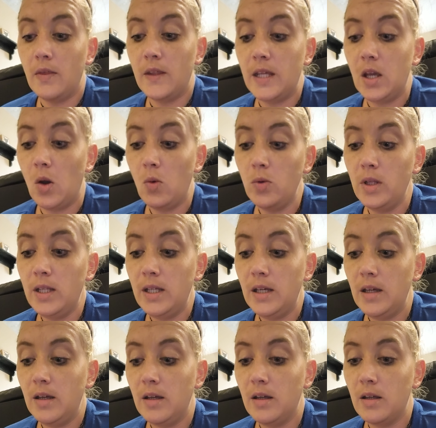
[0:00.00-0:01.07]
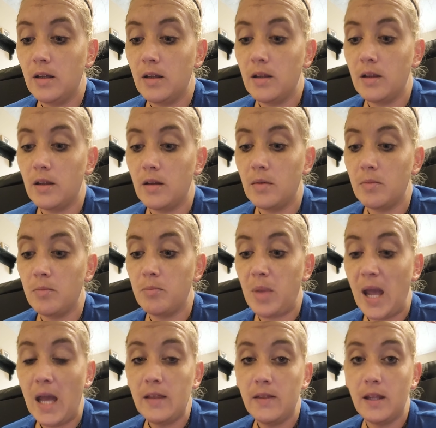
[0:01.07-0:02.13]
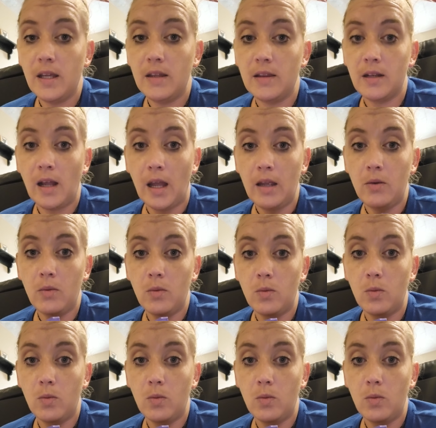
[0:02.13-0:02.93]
The only bad thing that I